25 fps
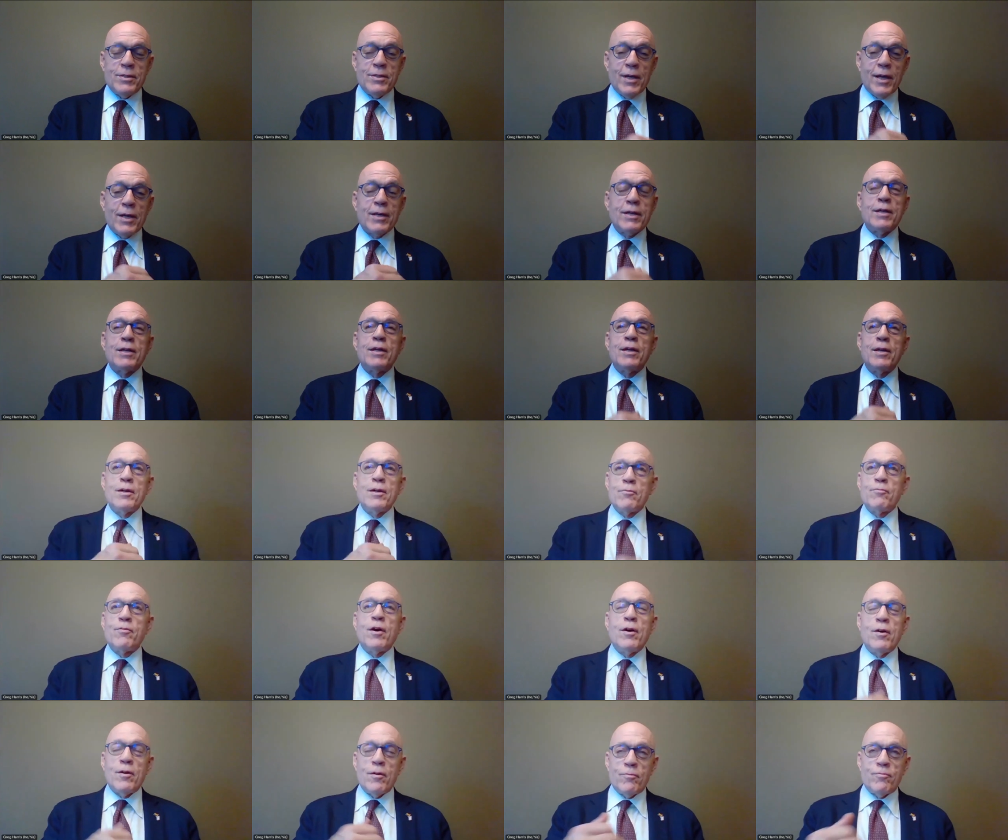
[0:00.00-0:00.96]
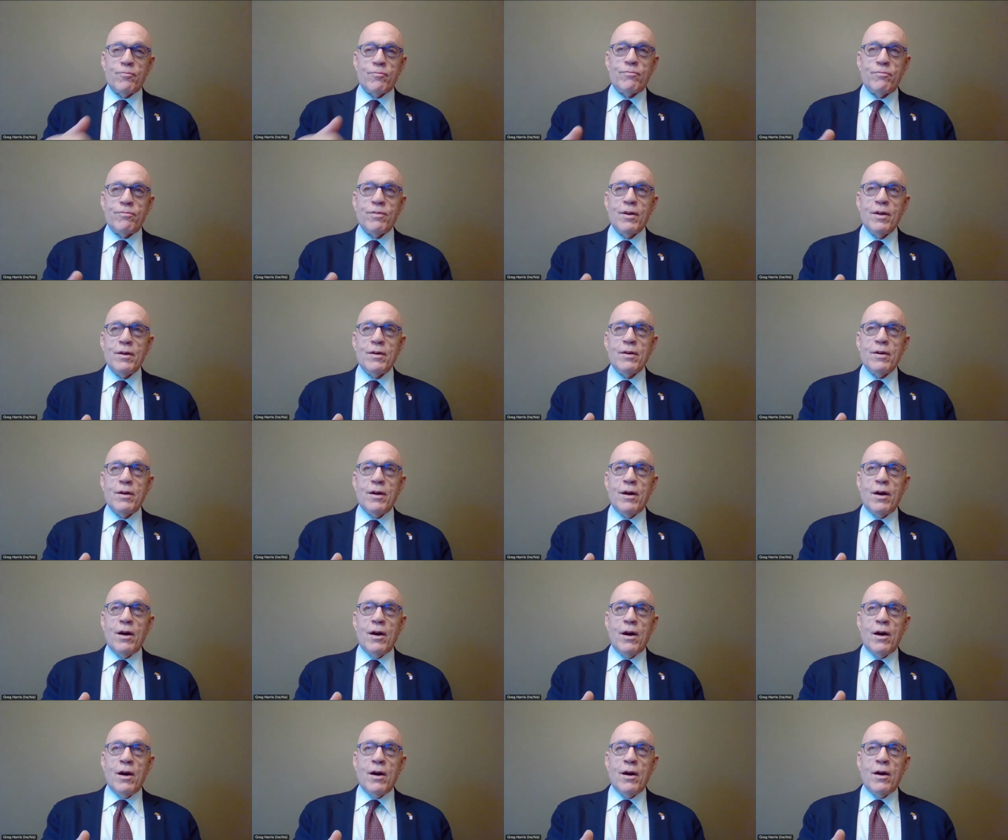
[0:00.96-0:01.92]
it's indicative of
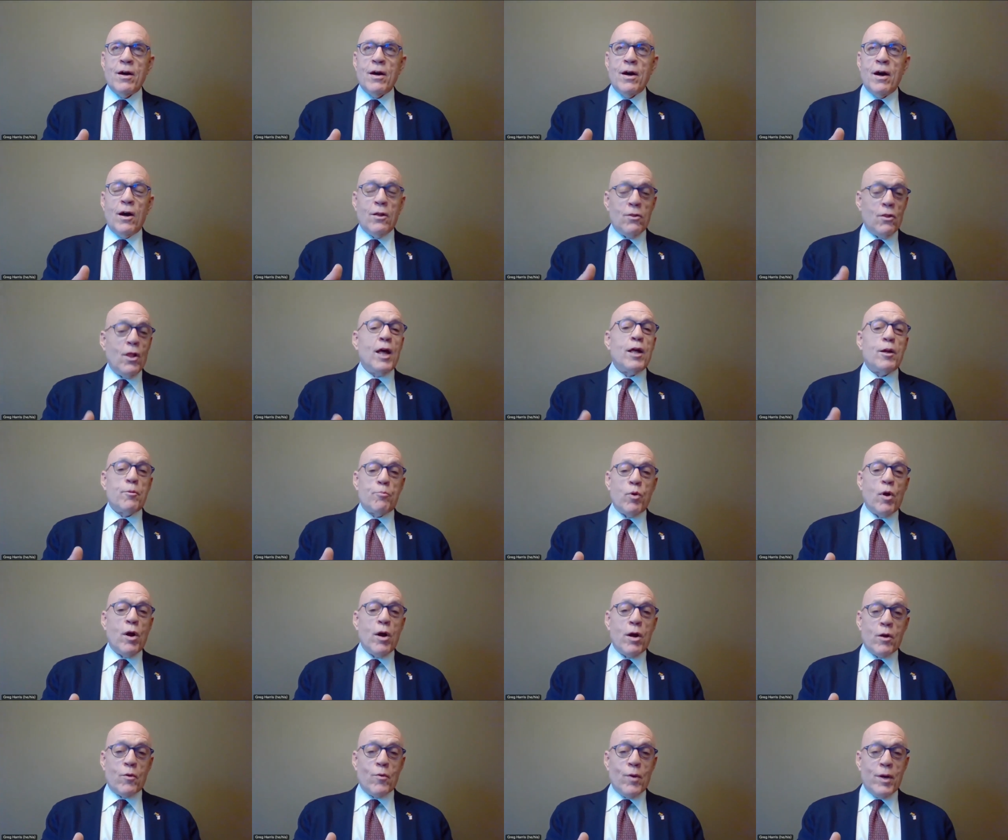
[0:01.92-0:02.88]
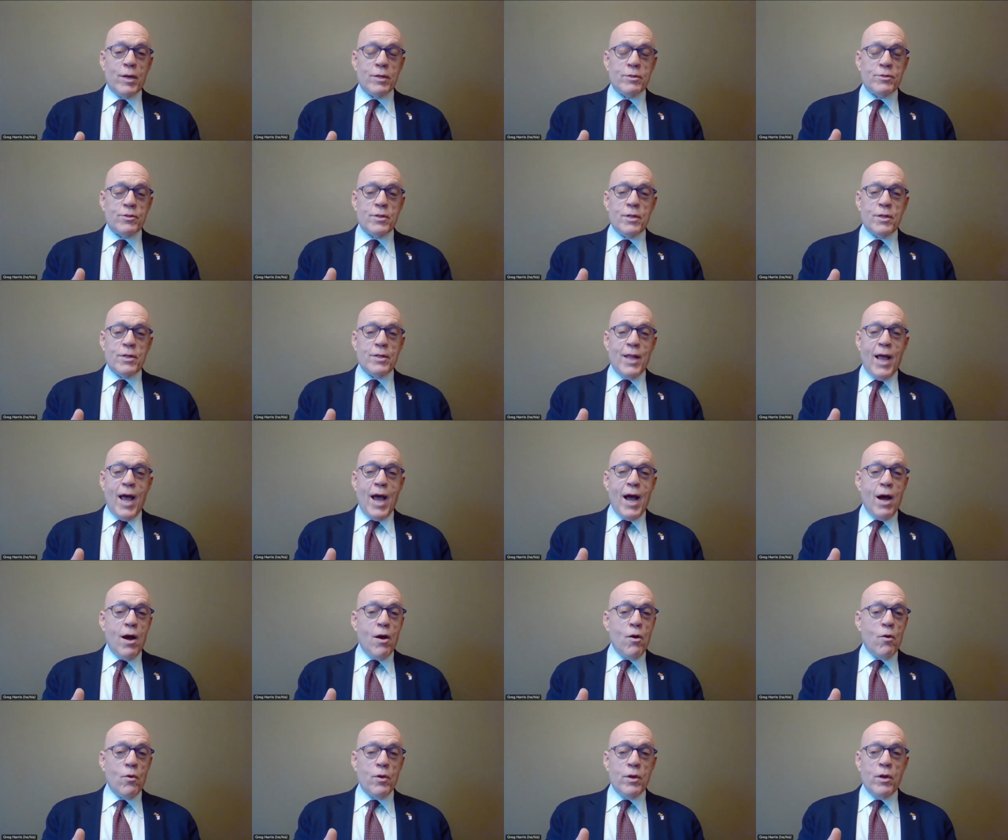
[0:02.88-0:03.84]
a lot of progress that
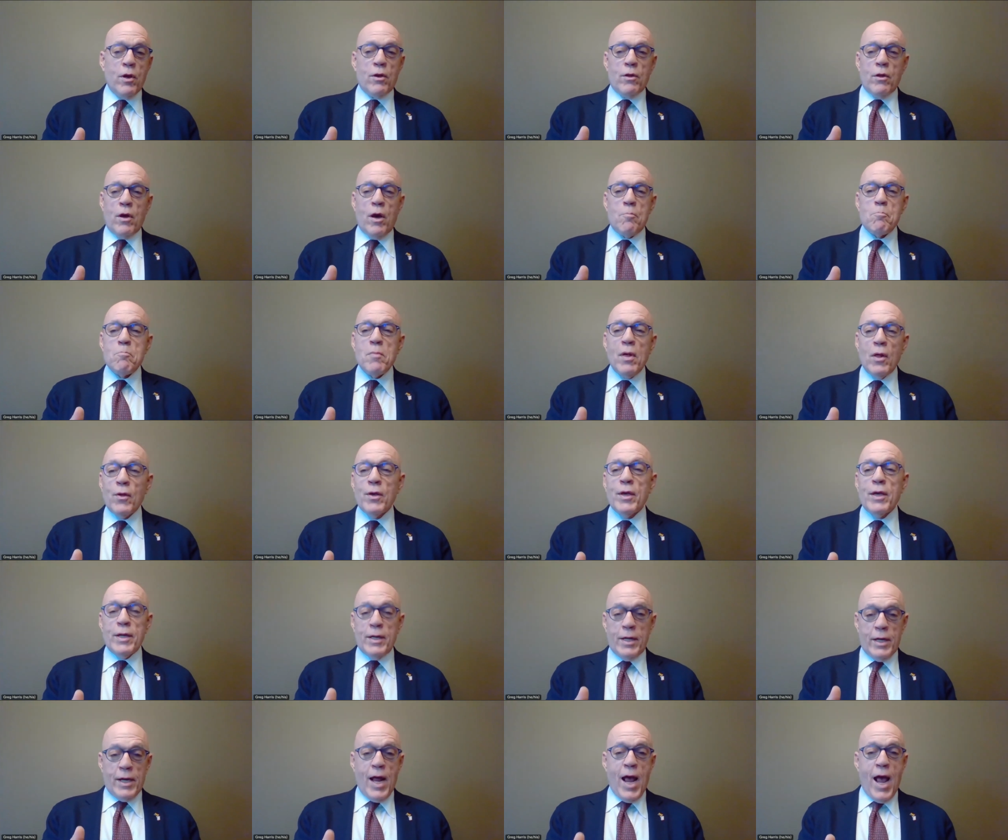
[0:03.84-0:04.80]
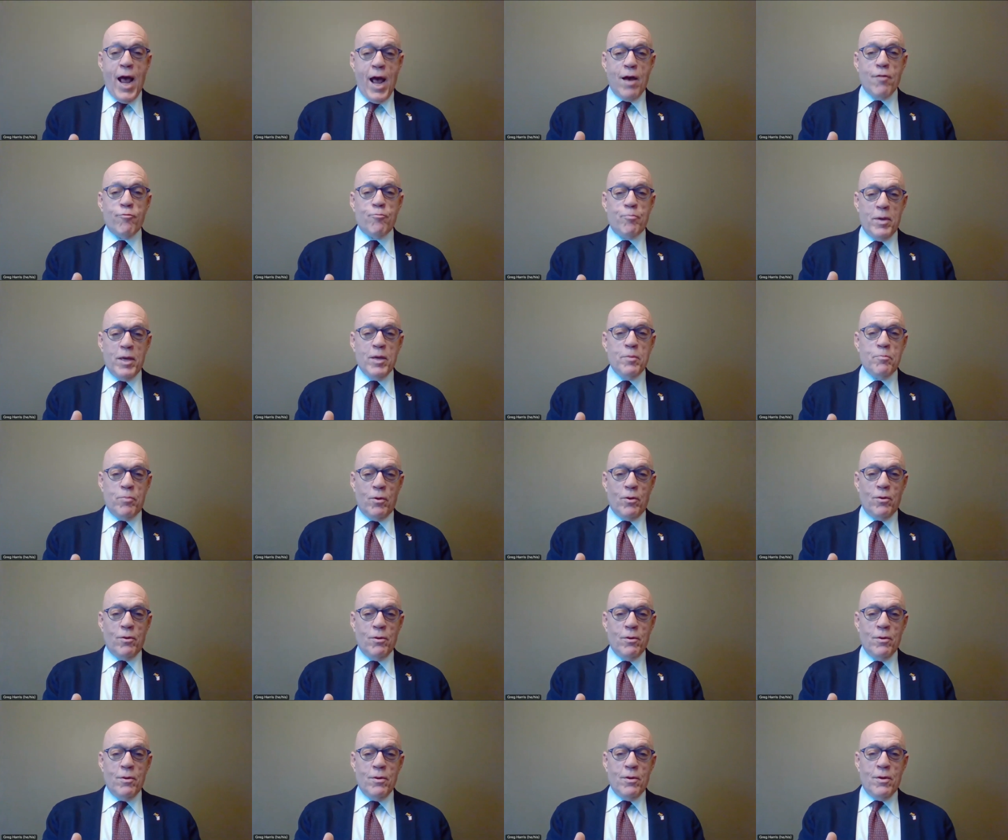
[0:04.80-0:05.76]
now, 1.5 million
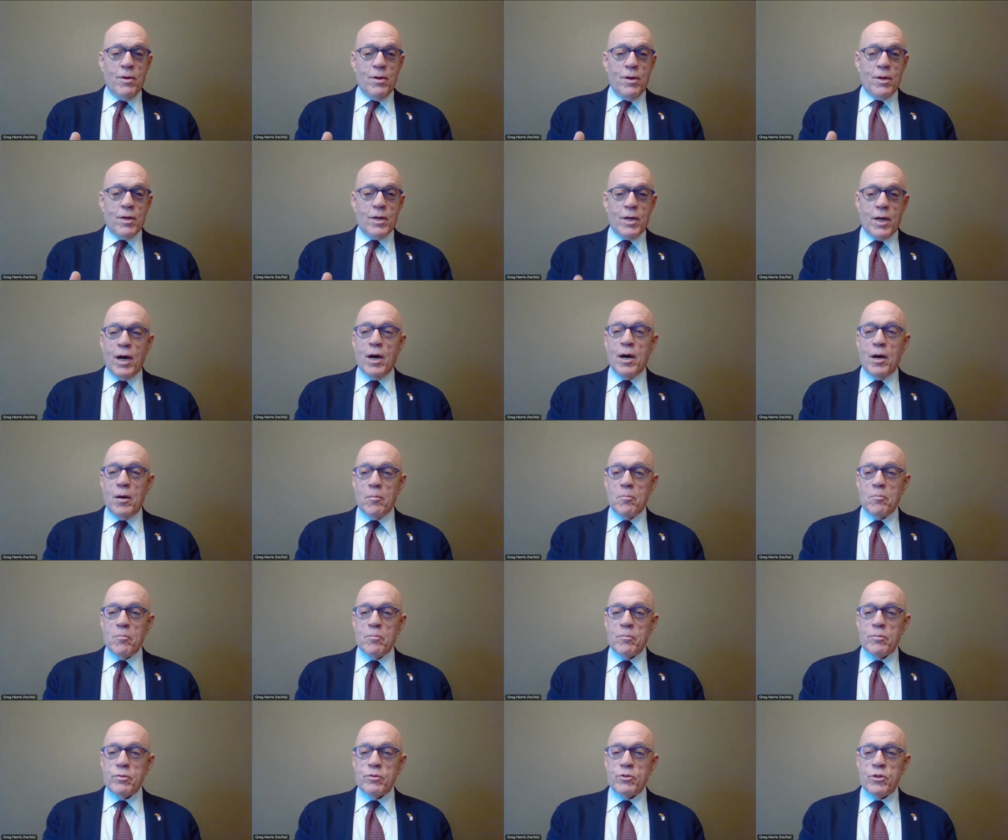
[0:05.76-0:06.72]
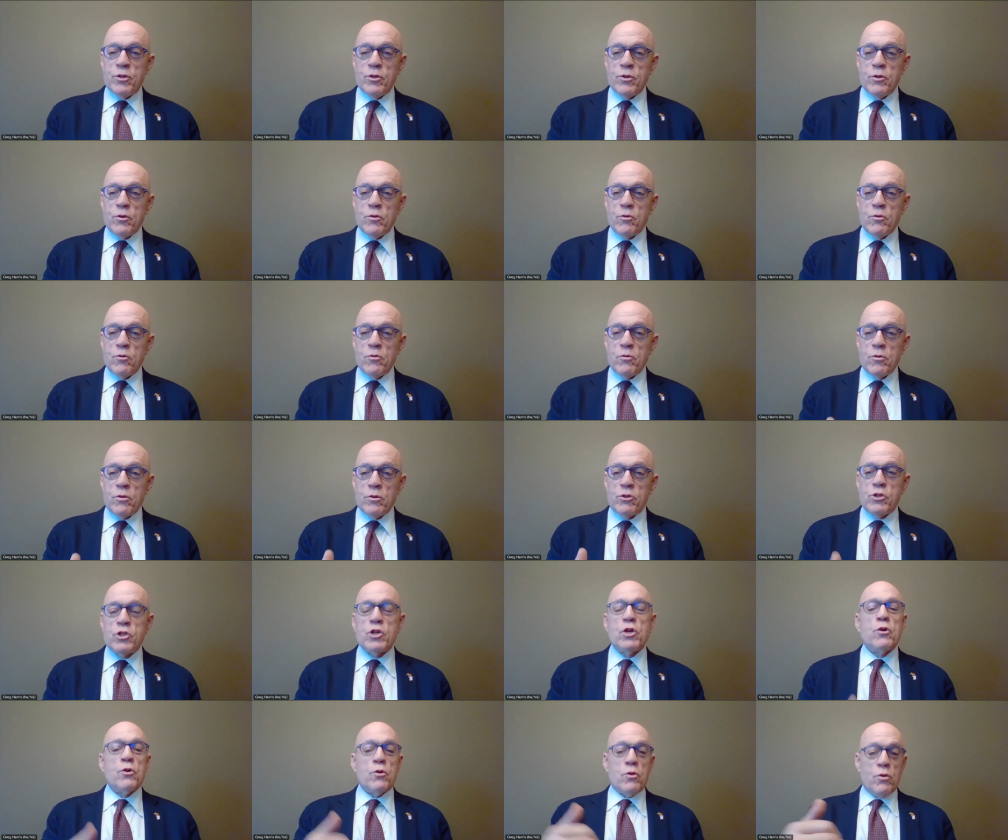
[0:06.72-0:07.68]
people come to
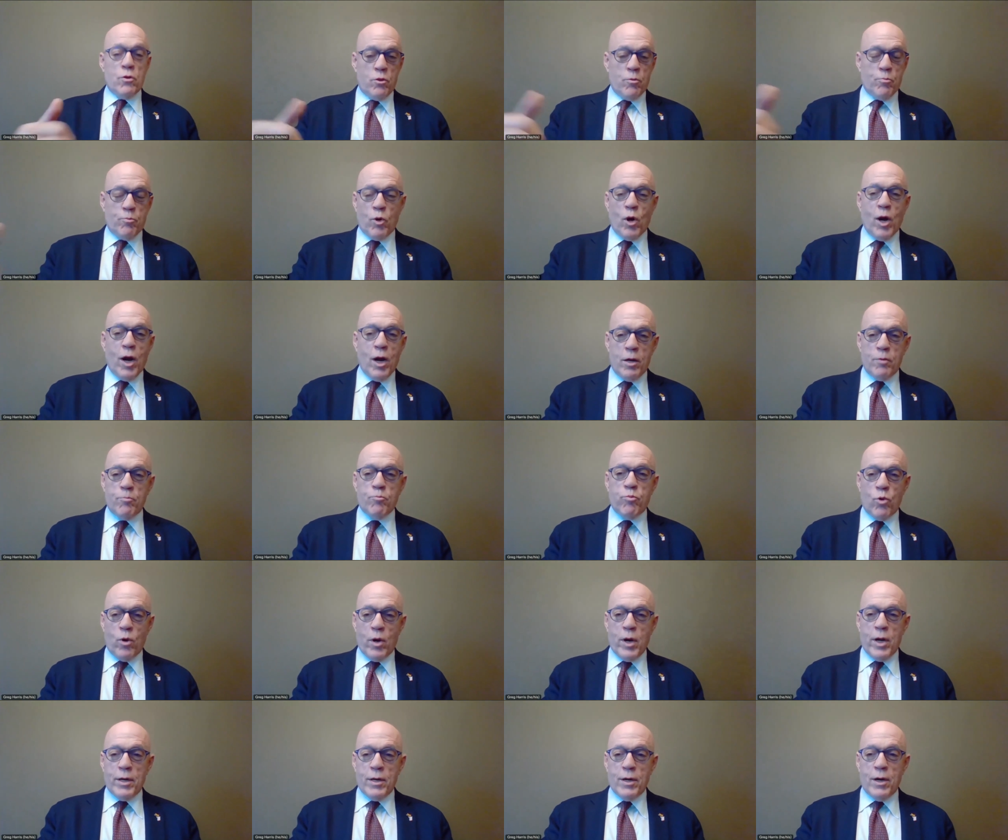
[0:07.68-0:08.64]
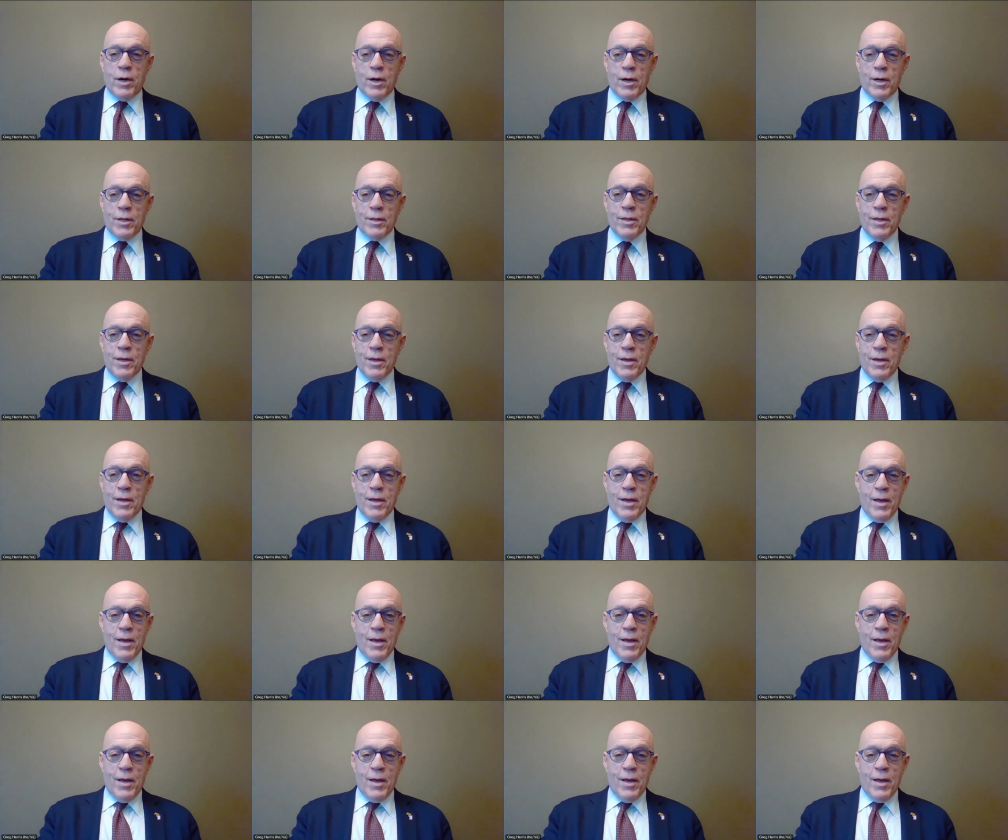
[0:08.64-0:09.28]
cheer the Pride Parade on.